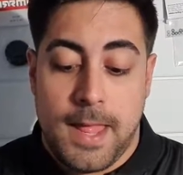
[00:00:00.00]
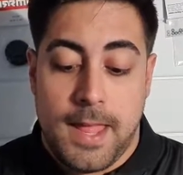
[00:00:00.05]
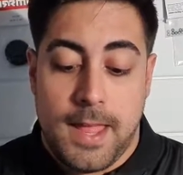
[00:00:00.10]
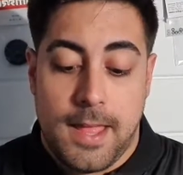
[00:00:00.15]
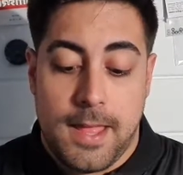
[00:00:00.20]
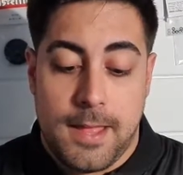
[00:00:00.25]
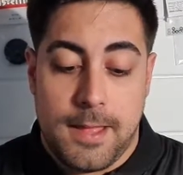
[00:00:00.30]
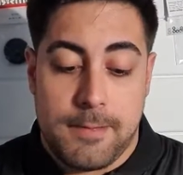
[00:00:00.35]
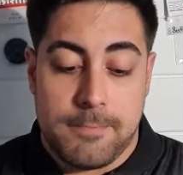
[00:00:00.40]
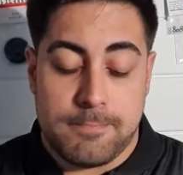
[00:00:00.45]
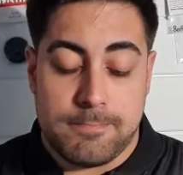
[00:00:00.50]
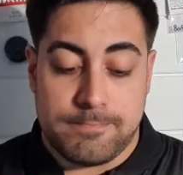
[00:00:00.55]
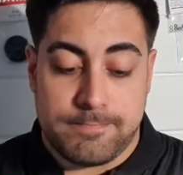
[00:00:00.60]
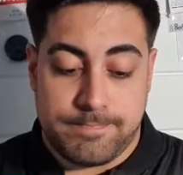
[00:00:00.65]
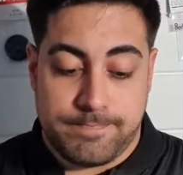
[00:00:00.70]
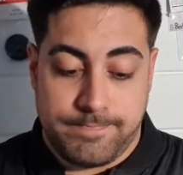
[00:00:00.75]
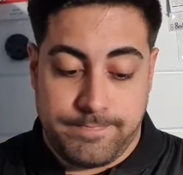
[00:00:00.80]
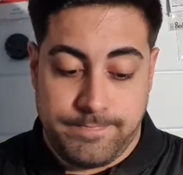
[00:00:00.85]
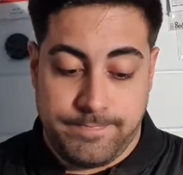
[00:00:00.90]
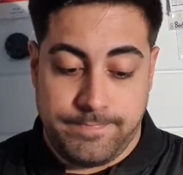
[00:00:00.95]

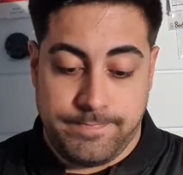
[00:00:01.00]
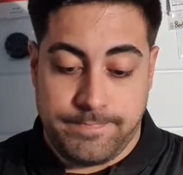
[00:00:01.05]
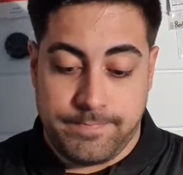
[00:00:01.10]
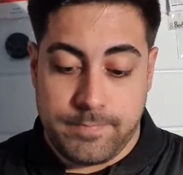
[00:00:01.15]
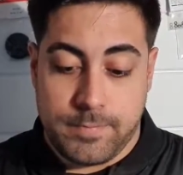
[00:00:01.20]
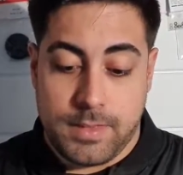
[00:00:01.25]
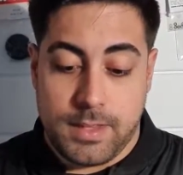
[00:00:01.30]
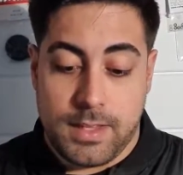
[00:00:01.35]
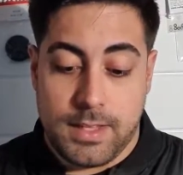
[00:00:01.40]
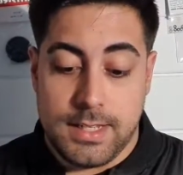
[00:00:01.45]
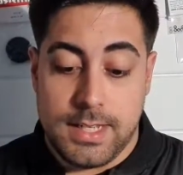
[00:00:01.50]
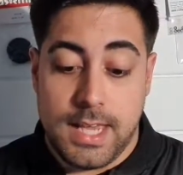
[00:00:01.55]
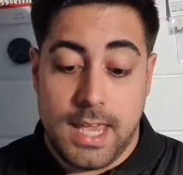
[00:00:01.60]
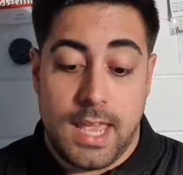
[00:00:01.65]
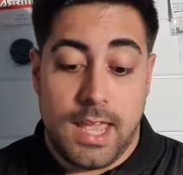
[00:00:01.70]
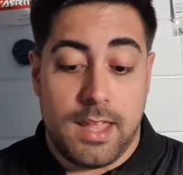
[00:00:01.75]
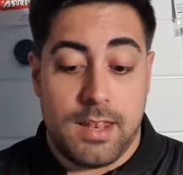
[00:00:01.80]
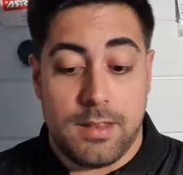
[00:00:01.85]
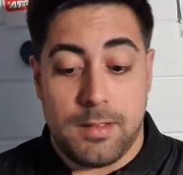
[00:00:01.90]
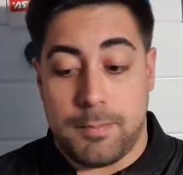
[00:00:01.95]

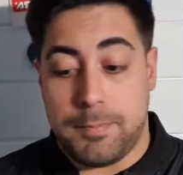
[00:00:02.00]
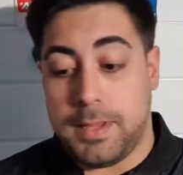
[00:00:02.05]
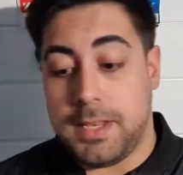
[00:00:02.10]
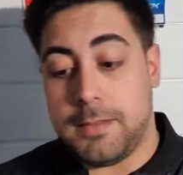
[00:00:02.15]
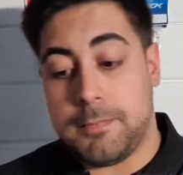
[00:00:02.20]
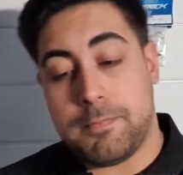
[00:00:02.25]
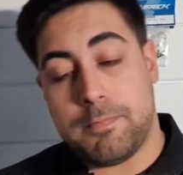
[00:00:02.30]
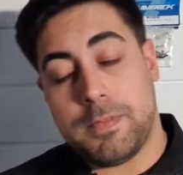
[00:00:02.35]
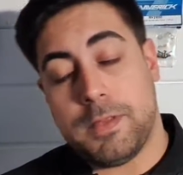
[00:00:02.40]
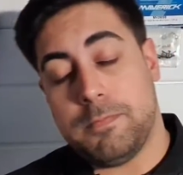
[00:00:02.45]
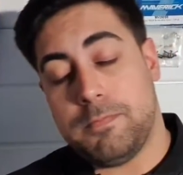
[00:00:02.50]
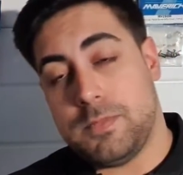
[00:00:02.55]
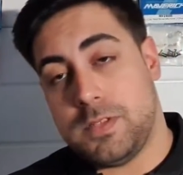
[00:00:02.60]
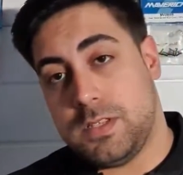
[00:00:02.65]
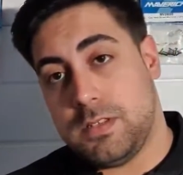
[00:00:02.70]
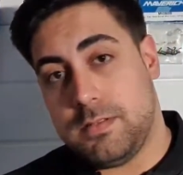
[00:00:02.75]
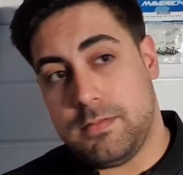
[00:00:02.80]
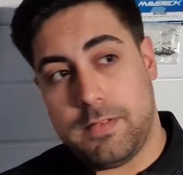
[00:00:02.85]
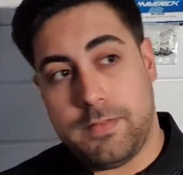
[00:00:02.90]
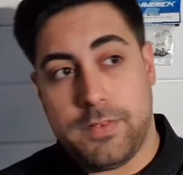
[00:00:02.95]
Yeah, I mean,
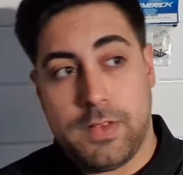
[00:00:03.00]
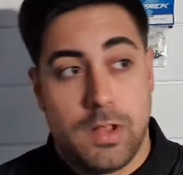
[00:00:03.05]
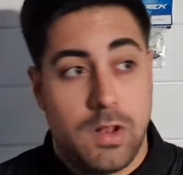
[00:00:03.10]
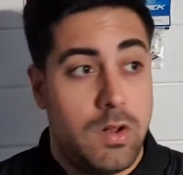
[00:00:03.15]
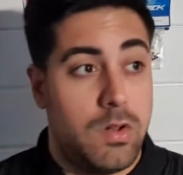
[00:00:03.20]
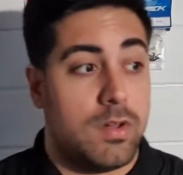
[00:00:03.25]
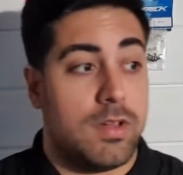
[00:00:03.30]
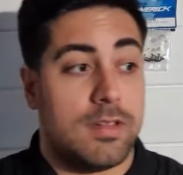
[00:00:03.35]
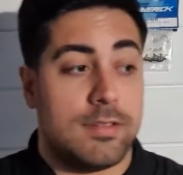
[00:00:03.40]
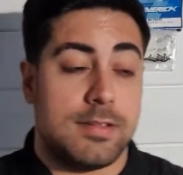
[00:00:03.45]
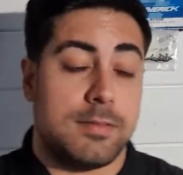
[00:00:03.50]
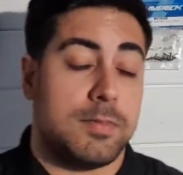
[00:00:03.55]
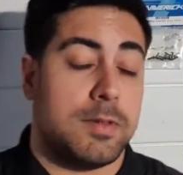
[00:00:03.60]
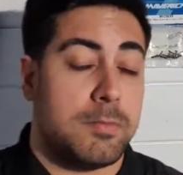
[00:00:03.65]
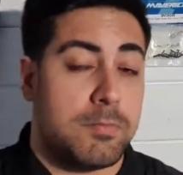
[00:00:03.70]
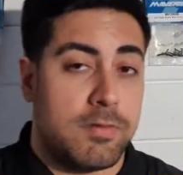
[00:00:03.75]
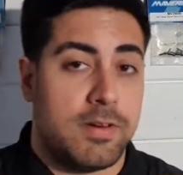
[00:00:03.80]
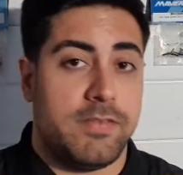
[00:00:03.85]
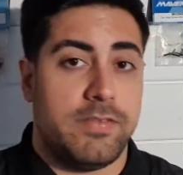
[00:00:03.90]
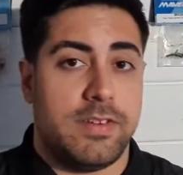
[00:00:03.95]
if you look at some of the
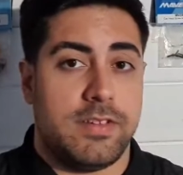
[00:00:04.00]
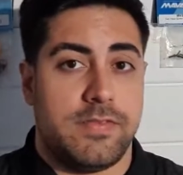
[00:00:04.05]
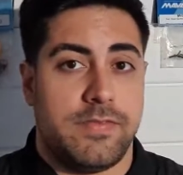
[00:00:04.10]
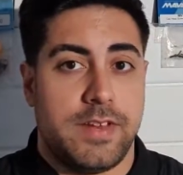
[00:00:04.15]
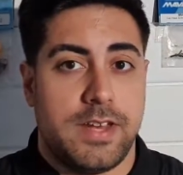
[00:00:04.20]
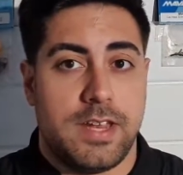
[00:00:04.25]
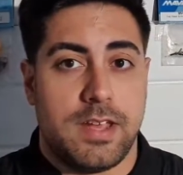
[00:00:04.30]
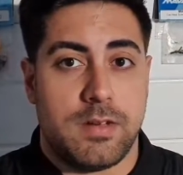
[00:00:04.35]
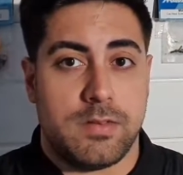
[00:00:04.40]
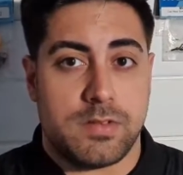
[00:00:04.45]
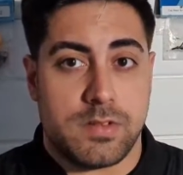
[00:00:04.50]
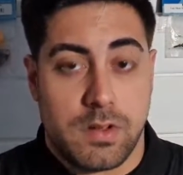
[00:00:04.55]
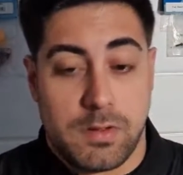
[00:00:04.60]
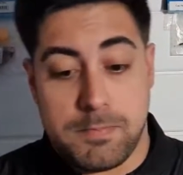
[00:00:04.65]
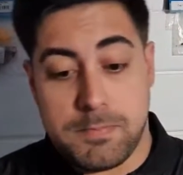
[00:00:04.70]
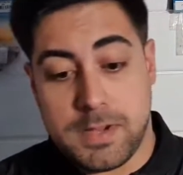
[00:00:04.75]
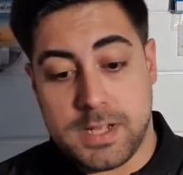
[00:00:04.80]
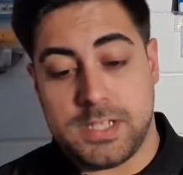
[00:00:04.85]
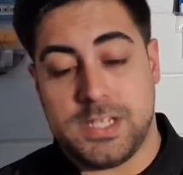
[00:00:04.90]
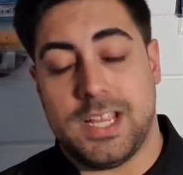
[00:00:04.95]
previous videos on
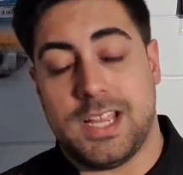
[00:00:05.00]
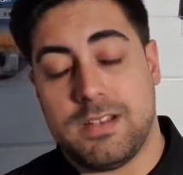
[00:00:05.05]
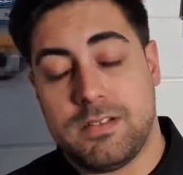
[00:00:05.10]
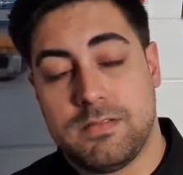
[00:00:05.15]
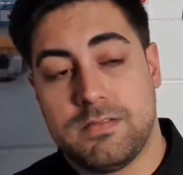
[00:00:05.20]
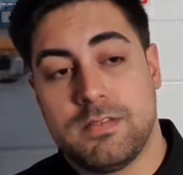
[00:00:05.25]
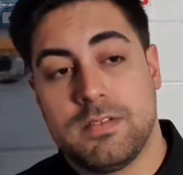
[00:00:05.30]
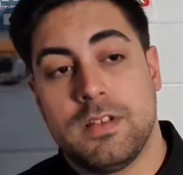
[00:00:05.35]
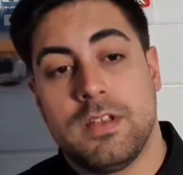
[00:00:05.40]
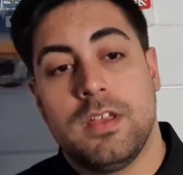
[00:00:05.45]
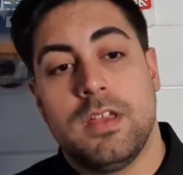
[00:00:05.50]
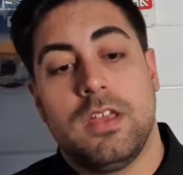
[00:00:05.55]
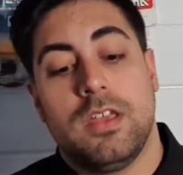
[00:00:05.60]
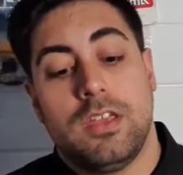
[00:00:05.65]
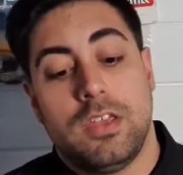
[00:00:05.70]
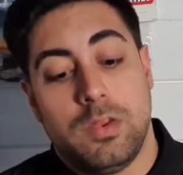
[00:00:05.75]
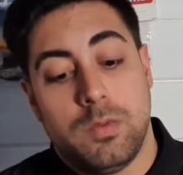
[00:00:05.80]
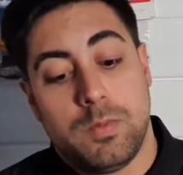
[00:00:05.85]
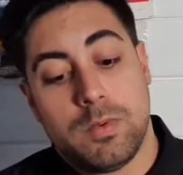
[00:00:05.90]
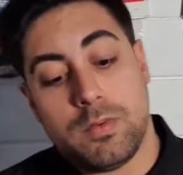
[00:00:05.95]
my channel,
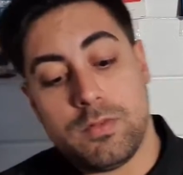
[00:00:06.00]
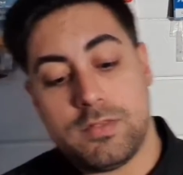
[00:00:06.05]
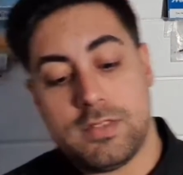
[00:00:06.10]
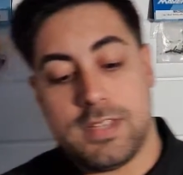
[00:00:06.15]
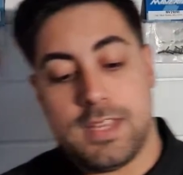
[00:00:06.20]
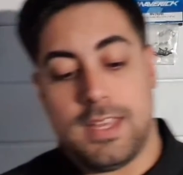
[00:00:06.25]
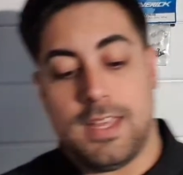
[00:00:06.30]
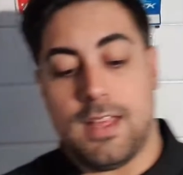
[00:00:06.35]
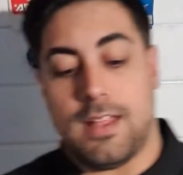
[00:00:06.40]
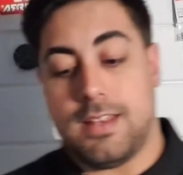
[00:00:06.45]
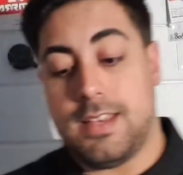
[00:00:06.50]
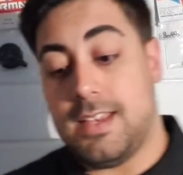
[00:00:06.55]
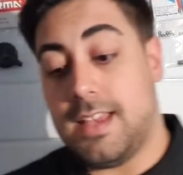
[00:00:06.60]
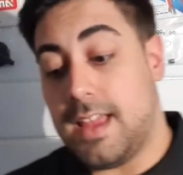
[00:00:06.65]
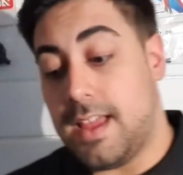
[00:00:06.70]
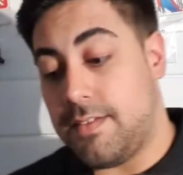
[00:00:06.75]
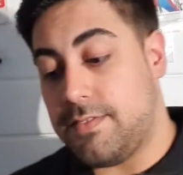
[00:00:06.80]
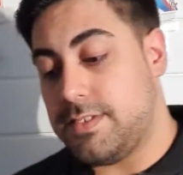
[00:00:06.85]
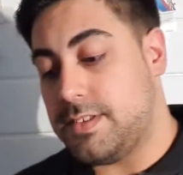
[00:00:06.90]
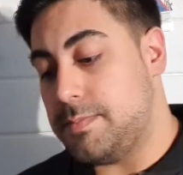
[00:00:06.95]
you will see I did
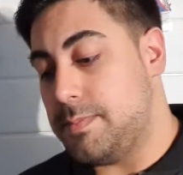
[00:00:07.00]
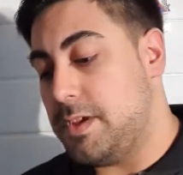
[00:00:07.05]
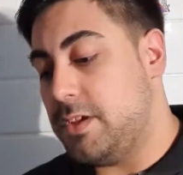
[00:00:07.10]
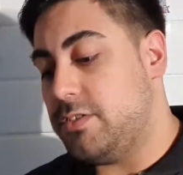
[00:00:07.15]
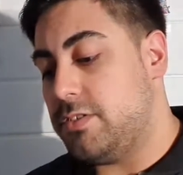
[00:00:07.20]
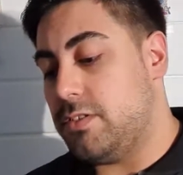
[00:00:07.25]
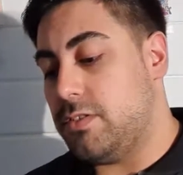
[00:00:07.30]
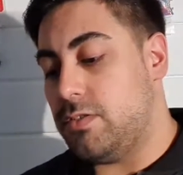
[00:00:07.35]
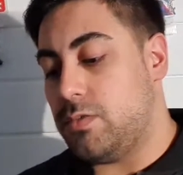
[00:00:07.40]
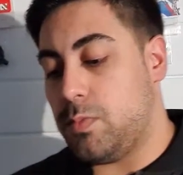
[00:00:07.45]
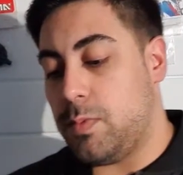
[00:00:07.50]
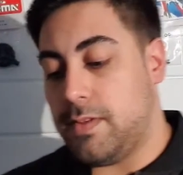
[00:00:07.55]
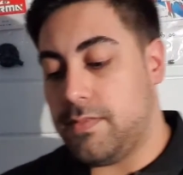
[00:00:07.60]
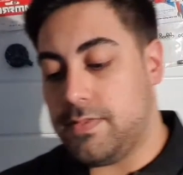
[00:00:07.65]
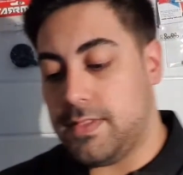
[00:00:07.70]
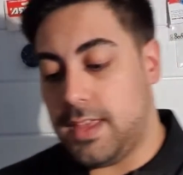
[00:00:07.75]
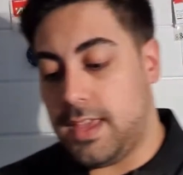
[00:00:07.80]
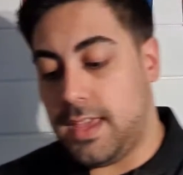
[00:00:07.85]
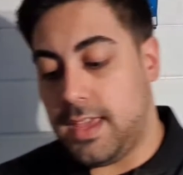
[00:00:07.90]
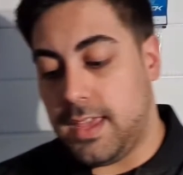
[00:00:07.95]
have some issues with
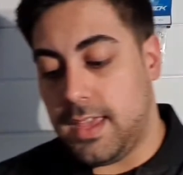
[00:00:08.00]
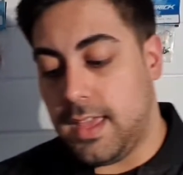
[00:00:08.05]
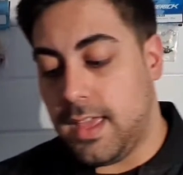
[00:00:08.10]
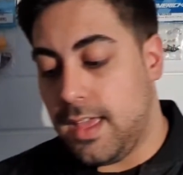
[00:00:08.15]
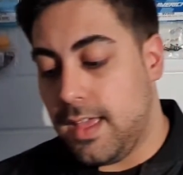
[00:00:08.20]
the